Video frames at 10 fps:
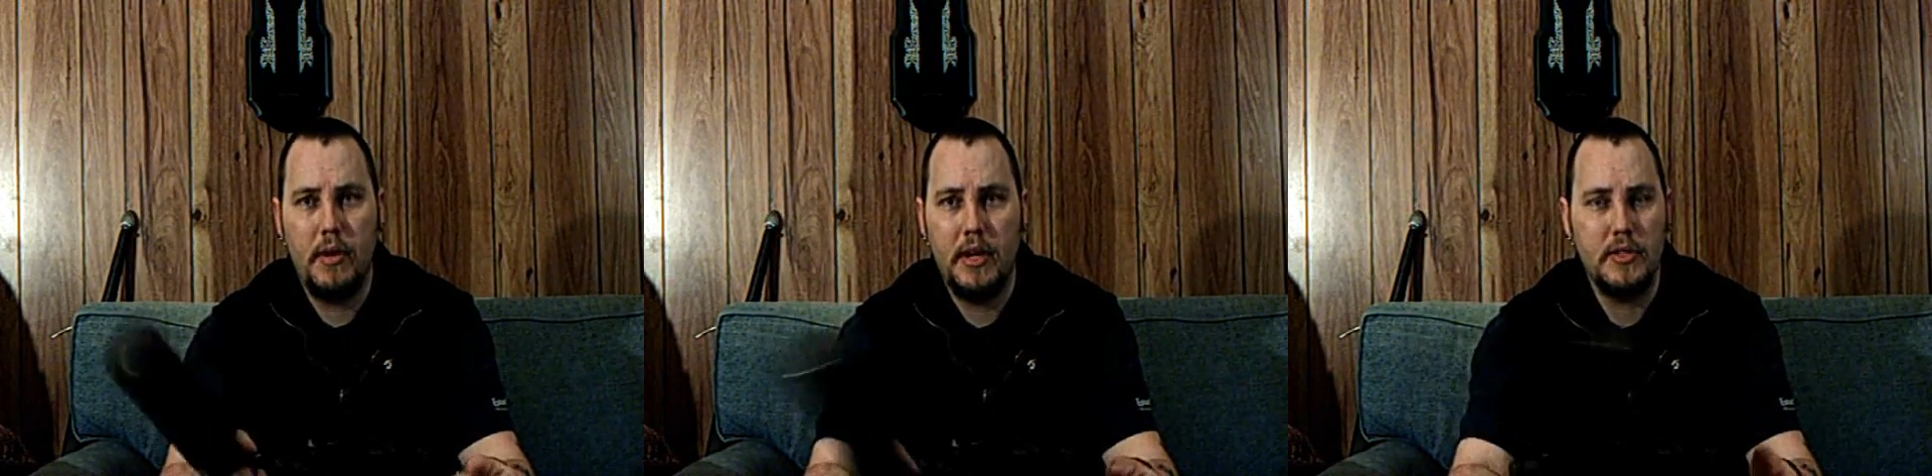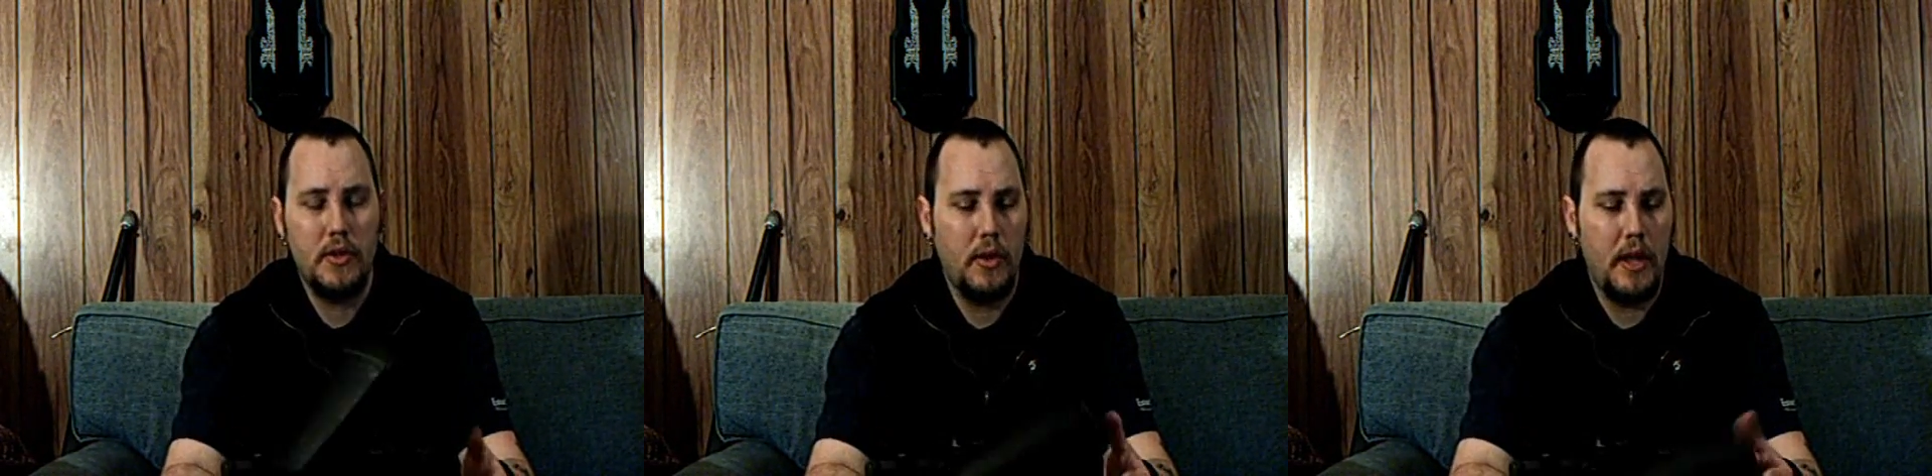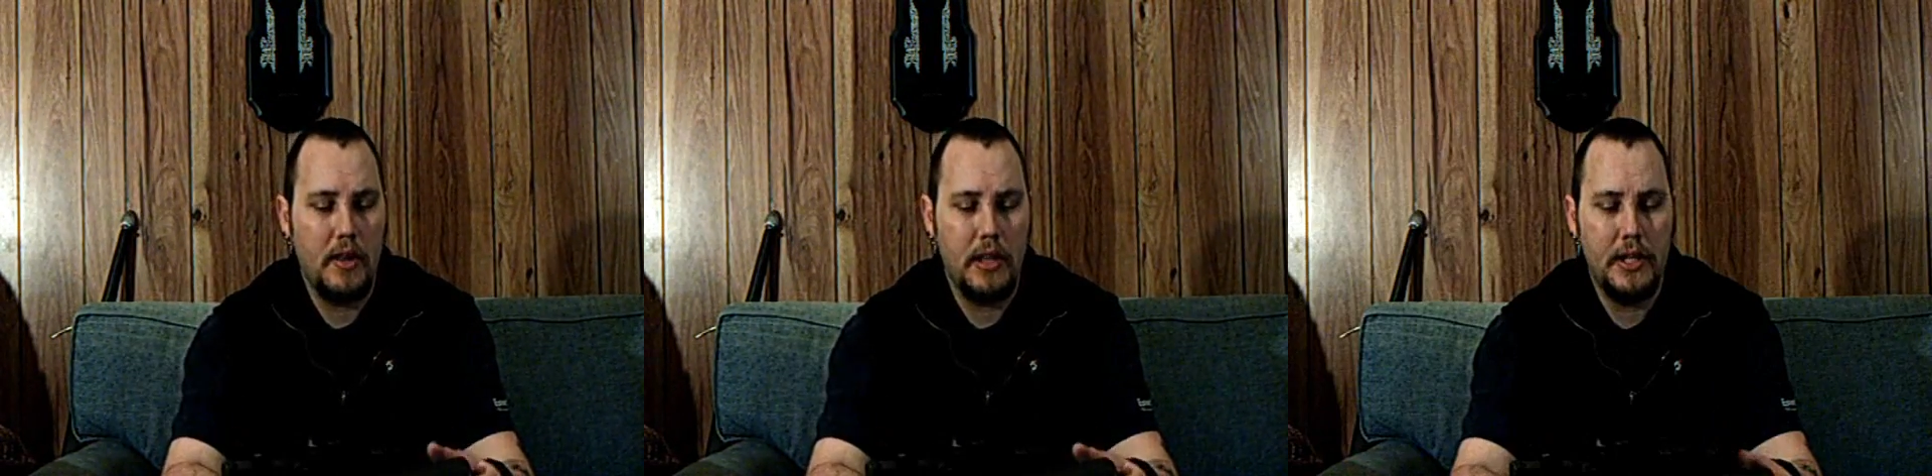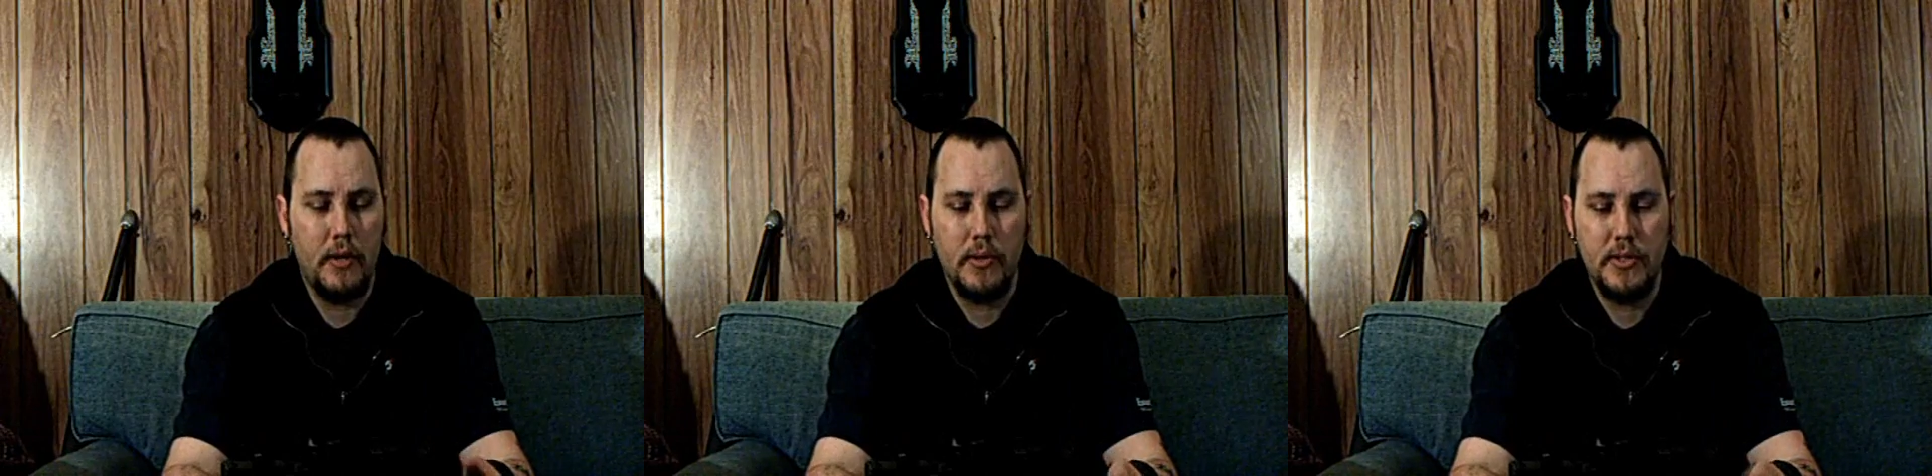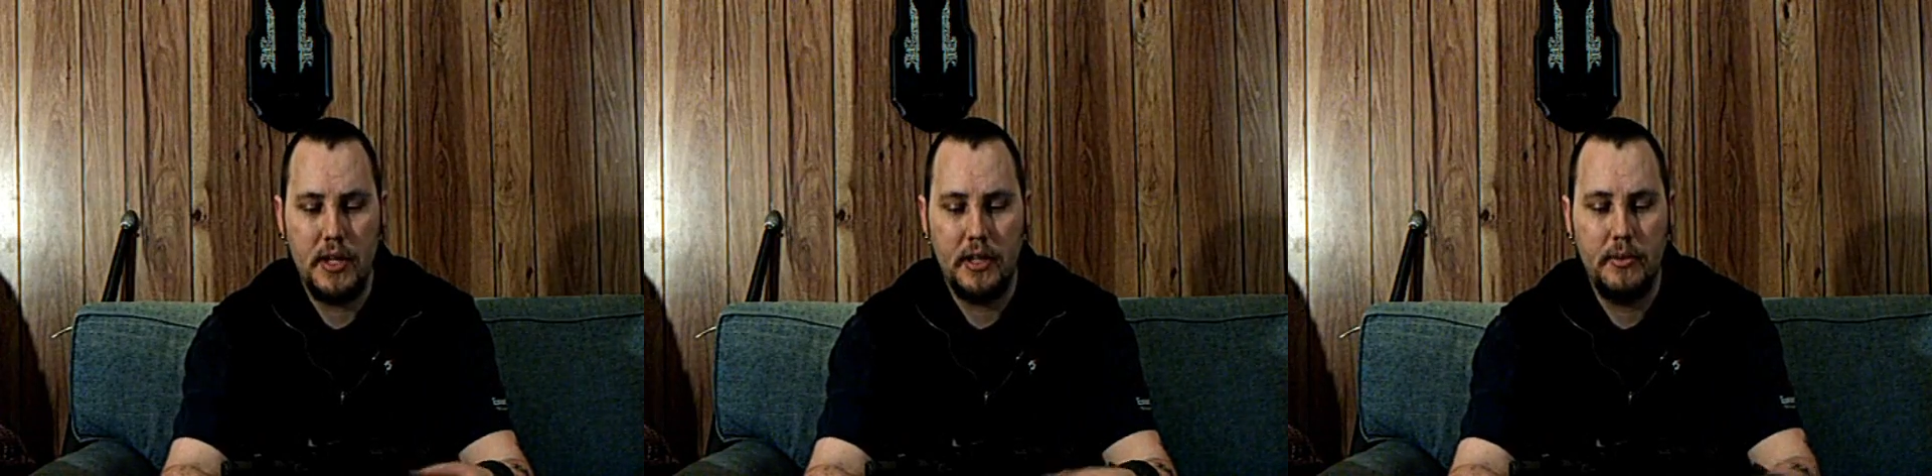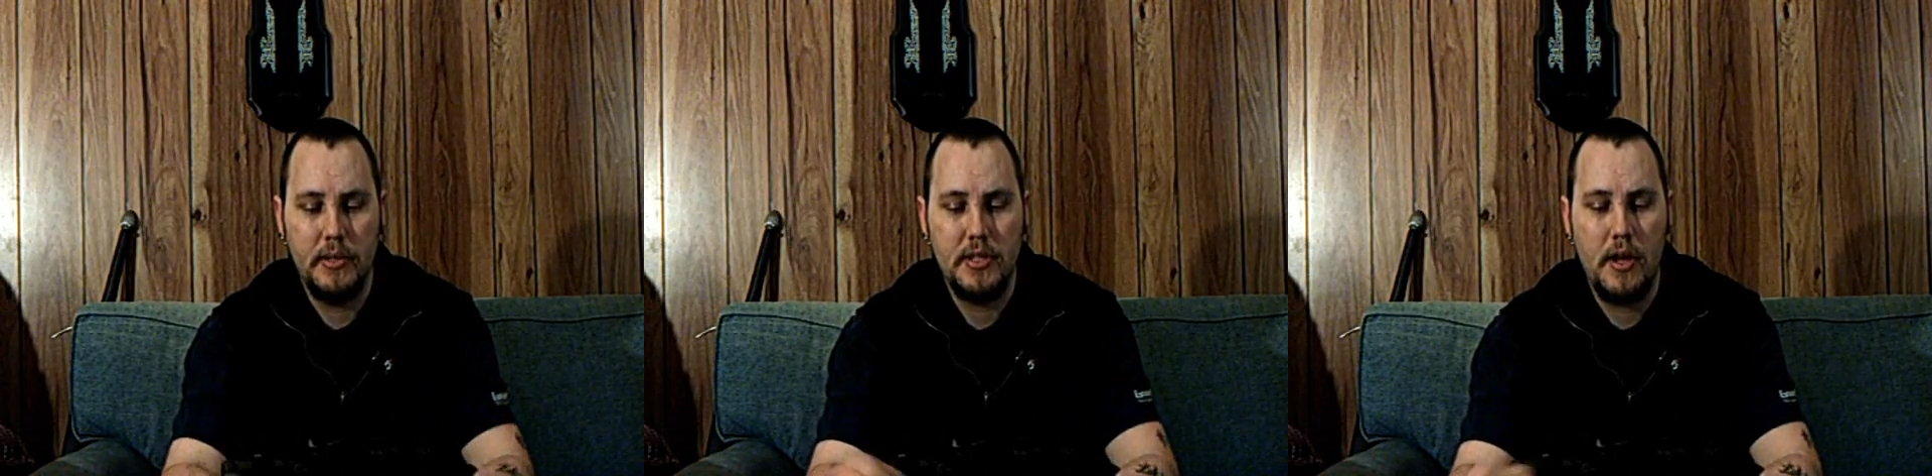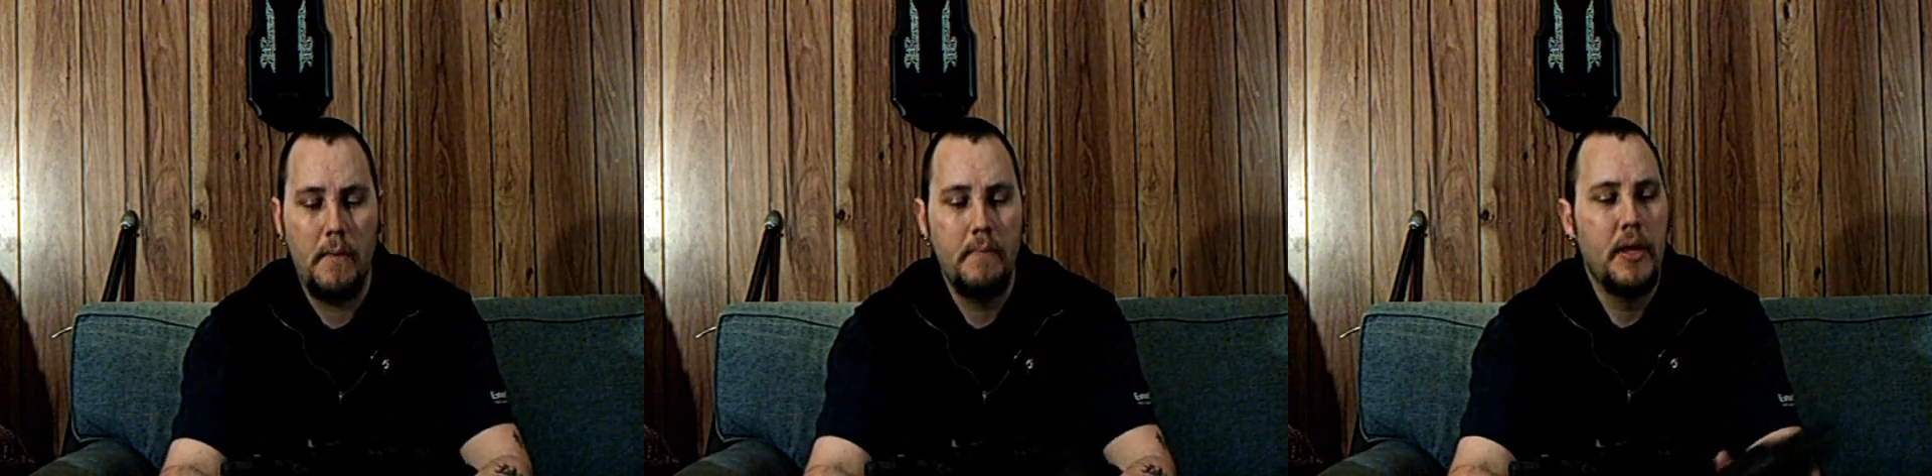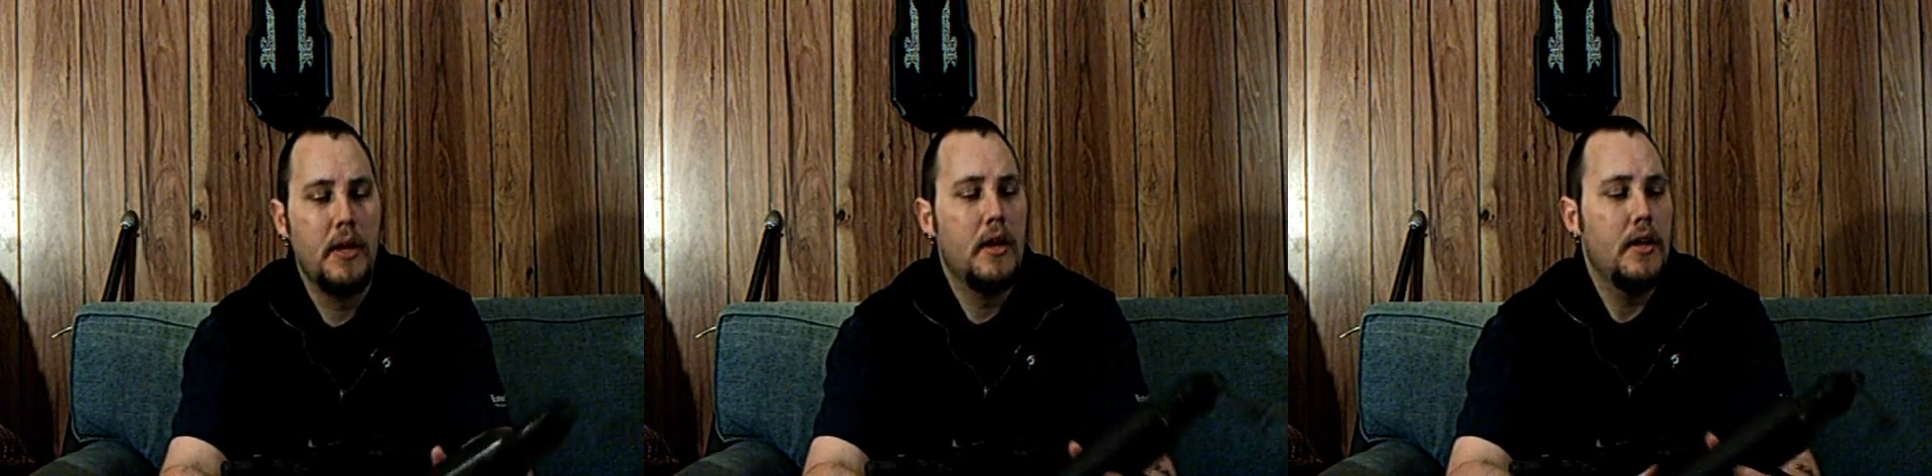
twigs and all that other litter will stick to it. So